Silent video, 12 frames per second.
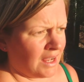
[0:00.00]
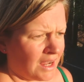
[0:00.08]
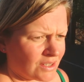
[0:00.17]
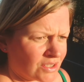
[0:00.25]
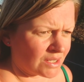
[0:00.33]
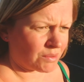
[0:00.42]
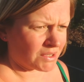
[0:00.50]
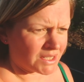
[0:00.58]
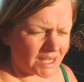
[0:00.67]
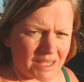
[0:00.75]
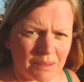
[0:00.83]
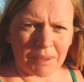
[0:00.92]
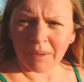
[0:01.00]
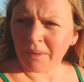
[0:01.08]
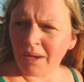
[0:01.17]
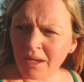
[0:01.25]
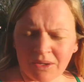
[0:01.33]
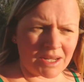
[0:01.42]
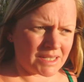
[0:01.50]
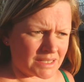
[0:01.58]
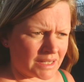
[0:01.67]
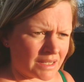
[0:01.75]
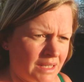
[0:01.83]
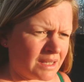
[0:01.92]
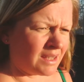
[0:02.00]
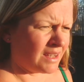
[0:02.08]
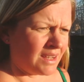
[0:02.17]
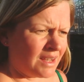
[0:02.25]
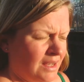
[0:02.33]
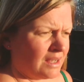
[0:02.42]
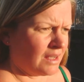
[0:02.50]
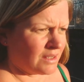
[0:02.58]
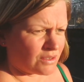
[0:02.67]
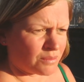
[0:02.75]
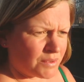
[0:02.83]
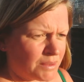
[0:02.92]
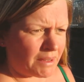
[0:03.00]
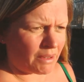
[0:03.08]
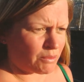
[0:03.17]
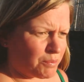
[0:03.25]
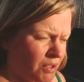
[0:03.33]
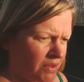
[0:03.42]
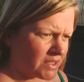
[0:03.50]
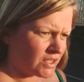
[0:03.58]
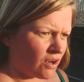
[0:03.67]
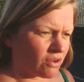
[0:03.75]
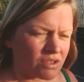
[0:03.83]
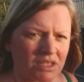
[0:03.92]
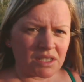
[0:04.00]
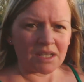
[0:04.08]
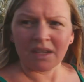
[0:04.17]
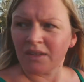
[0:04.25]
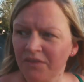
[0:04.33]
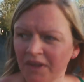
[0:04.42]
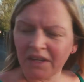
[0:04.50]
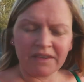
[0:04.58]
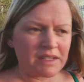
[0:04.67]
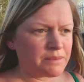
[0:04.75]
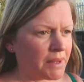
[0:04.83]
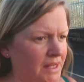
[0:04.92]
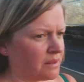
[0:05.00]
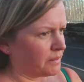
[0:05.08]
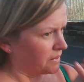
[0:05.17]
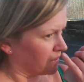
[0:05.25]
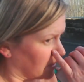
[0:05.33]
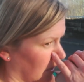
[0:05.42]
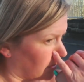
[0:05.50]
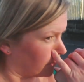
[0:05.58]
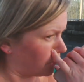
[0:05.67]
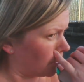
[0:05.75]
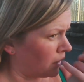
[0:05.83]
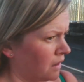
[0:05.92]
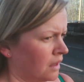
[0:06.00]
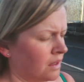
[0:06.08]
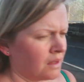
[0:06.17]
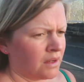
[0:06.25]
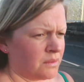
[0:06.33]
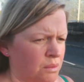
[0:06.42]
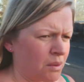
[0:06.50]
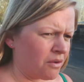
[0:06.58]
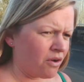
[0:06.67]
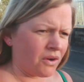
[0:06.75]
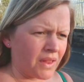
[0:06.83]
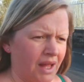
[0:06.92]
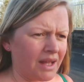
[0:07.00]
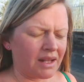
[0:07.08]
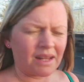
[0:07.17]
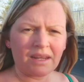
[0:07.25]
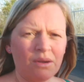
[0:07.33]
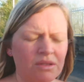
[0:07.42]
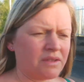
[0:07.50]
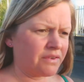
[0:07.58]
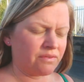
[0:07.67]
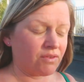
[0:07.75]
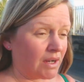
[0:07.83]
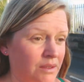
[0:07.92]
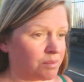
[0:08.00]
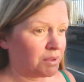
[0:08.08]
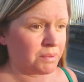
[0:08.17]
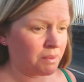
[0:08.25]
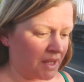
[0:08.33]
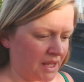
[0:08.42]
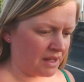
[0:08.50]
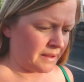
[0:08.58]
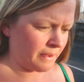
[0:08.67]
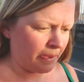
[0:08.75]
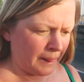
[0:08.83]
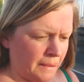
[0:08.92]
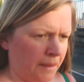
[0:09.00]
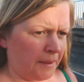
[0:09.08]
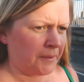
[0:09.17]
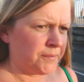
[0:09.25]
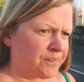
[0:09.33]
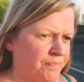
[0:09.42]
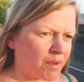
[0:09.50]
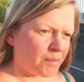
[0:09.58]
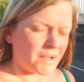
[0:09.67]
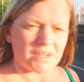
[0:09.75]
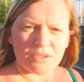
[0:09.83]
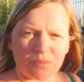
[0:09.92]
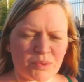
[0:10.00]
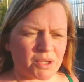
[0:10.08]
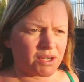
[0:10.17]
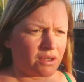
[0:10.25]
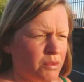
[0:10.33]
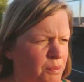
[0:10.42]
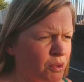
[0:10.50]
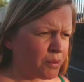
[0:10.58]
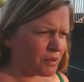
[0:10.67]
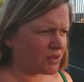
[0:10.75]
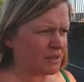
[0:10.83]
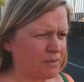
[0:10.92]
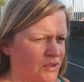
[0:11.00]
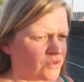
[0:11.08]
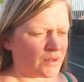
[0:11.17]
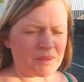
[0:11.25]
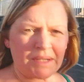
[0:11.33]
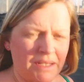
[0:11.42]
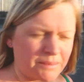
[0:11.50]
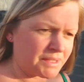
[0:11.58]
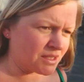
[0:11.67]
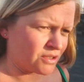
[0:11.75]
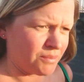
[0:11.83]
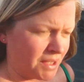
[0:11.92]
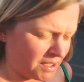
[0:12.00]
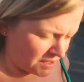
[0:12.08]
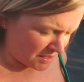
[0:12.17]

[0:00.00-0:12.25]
I just had one tonight about, last night, something I was putting on this concert at the villa in Spain that we used to have we were all there, like loads of different random people were there. And we ended up putting on, we put up a Christmas tree, but it was like the middle of summer.